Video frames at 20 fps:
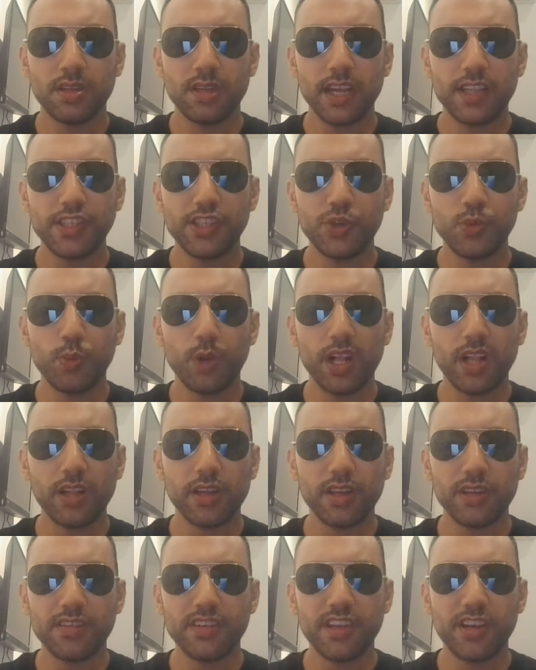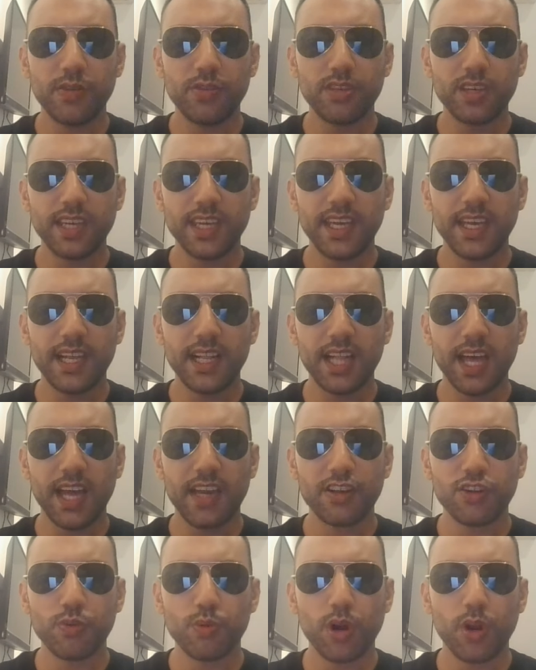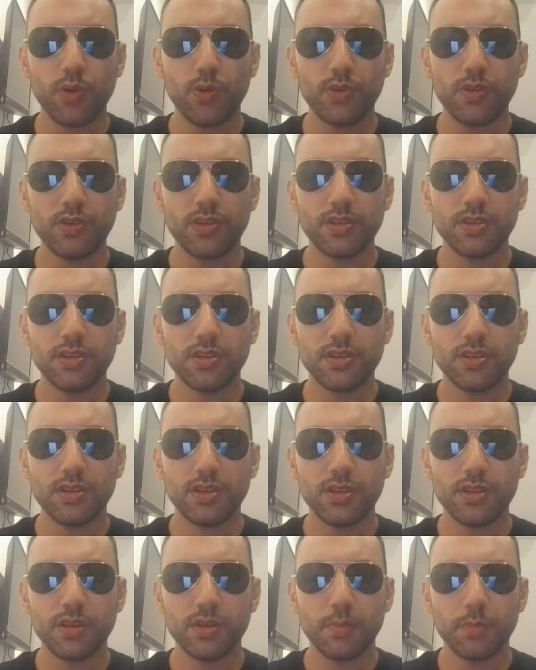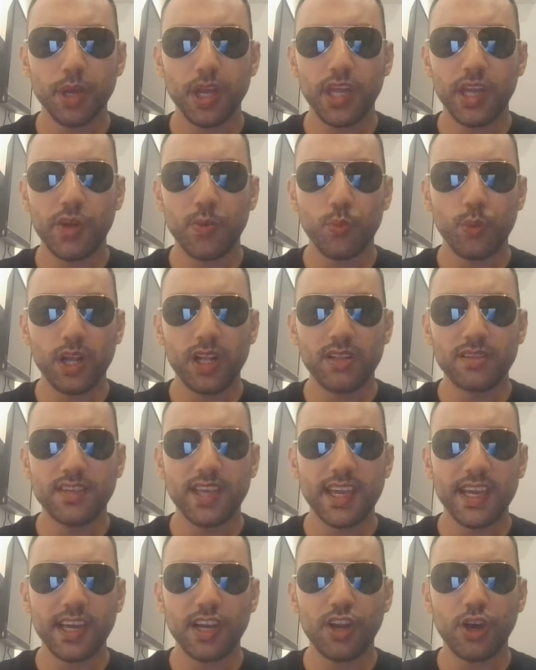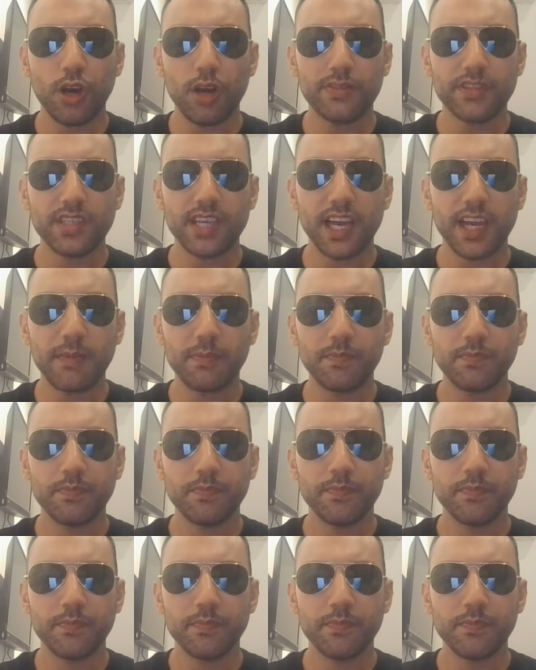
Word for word: And you will continue to heal and grow, but it will take a lot of time.